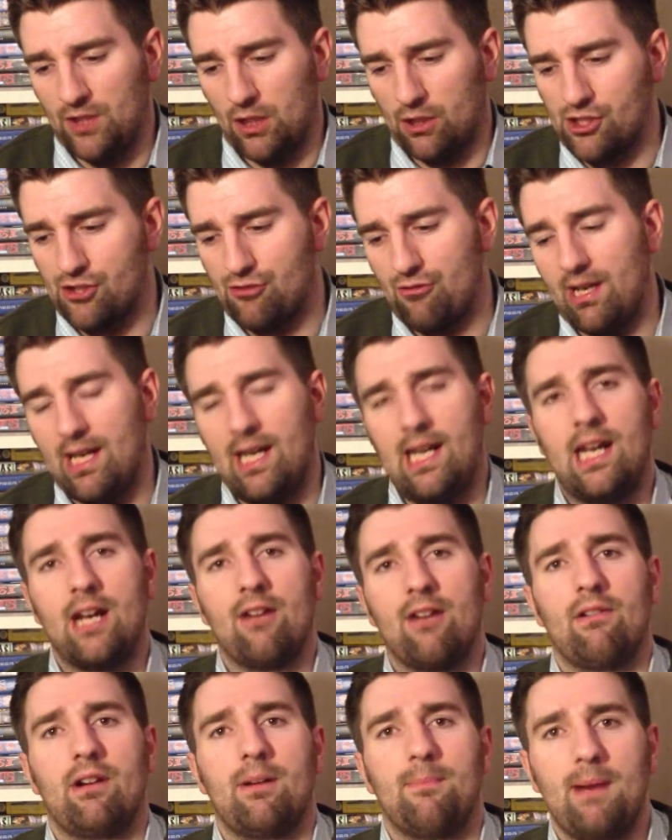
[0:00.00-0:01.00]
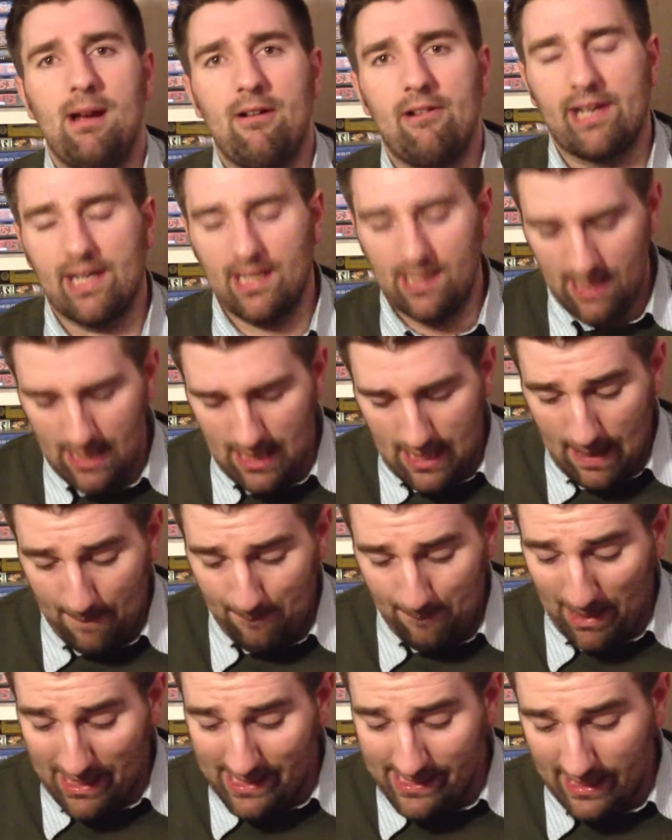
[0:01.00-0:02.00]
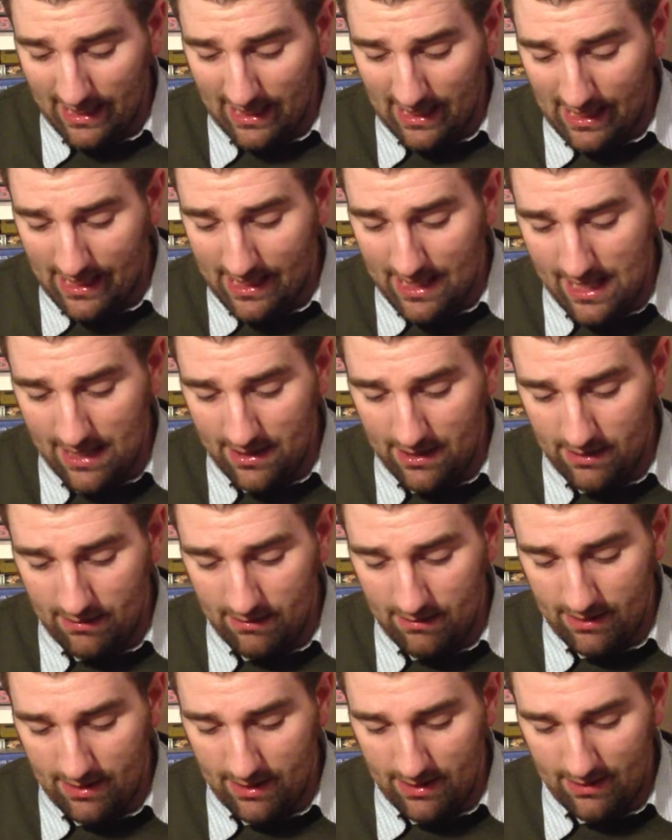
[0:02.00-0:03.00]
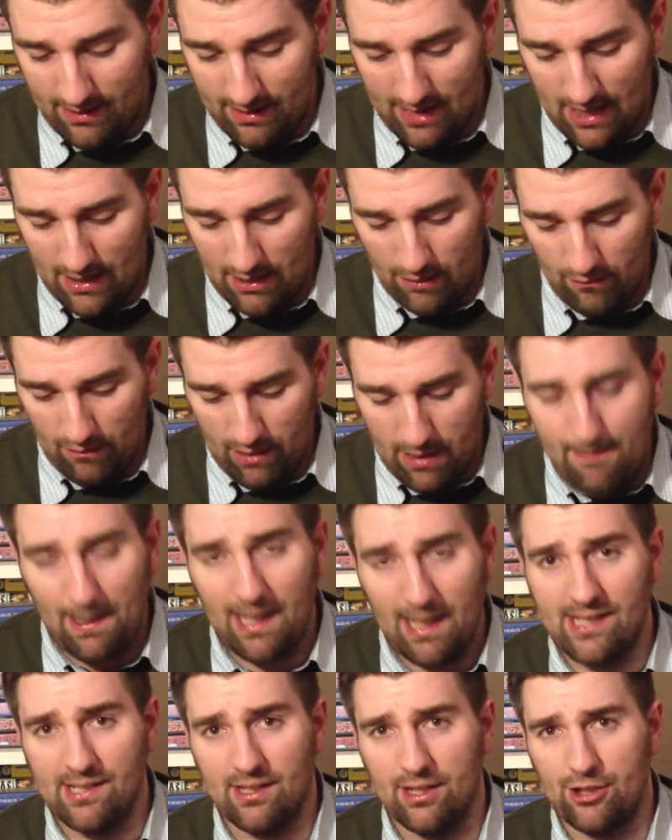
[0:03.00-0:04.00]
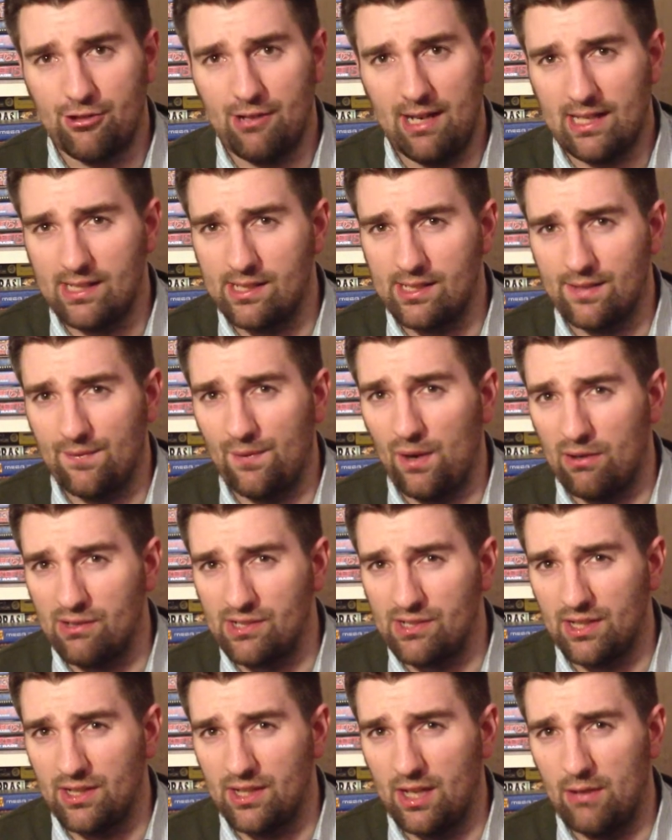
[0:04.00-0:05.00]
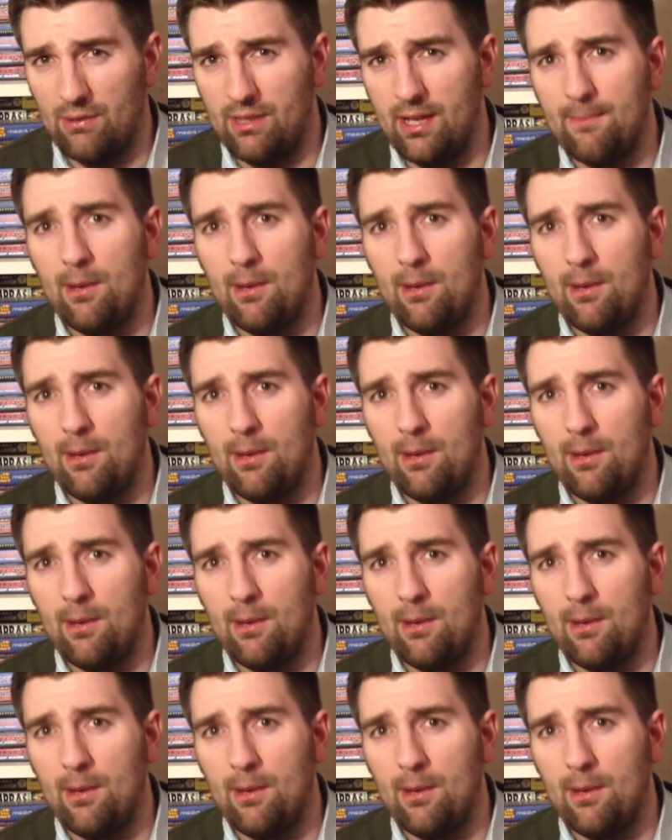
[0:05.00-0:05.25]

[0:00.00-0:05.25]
Australia and America, and basically then they're not really based on the tracks as far as I know.